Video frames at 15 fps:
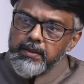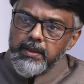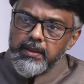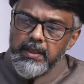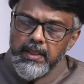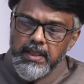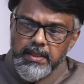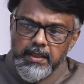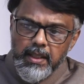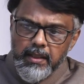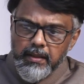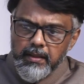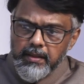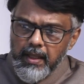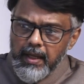The thing is
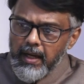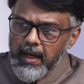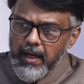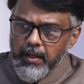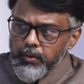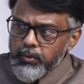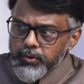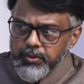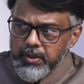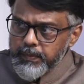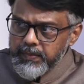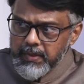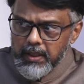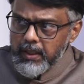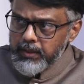that they had no scriptural